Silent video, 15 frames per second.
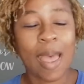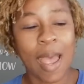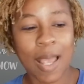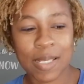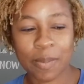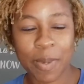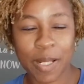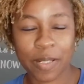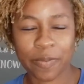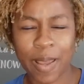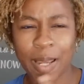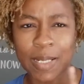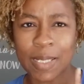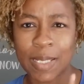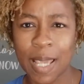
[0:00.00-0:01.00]
As a matter of
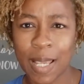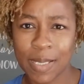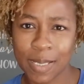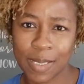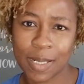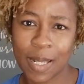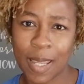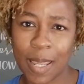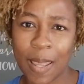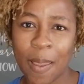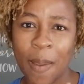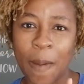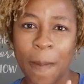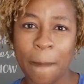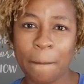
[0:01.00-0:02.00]
fact, yesterday
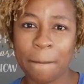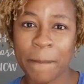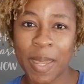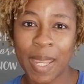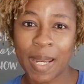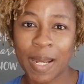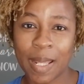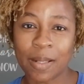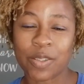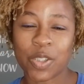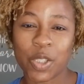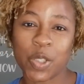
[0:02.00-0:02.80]
made it